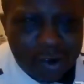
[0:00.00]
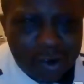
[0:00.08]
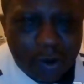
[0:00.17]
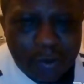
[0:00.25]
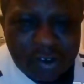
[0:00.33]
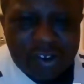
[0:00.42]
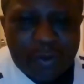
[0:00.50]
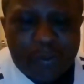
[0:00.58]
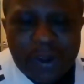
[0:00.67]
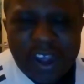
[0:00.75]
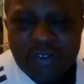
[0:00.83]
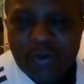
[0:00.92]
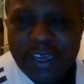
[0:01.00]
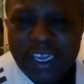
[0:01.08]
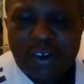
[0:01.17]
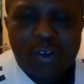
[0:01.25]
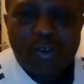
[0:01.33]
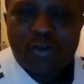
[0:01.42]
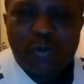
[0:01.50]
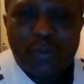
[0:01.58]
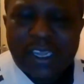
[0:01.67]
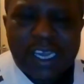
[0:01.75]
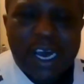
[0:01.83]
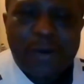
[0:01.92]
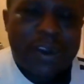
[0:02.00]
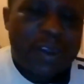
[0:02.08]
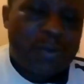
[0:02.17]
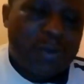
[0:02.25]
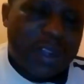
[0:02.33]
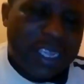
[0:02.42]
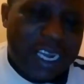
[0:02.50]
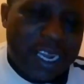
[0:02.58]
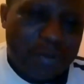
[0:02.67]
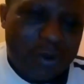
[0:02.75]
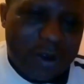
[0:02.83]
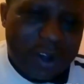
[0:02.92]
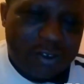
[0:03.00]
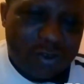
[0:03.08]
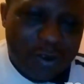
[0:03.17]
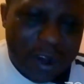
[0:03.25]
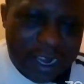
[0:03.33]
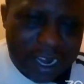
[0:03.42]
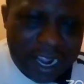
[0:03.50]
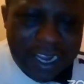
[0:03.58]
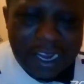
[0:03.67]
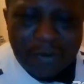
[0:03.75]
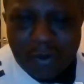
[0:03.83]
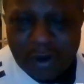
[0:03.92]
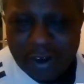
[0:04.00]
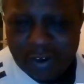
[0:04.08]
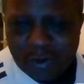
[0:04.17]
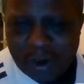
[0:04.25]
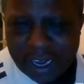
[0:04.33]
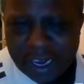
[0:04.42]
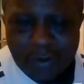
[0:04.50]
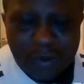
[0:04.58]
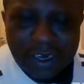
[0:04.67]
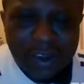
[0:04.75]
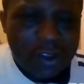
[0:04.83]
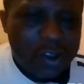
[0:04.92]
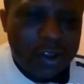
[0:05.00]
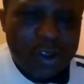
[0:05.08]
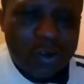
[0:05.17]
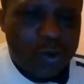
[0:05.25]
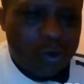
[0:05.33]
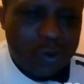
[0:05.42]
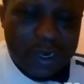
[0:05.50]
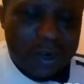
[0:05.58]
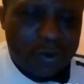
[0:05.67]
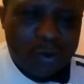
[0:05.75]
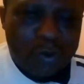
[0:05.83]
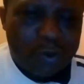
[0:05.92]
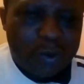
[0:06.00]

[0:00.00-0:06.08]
Don't be surprised when they go to Birkama, they bring in Lamin Wajuara, and Lamin Wajuara will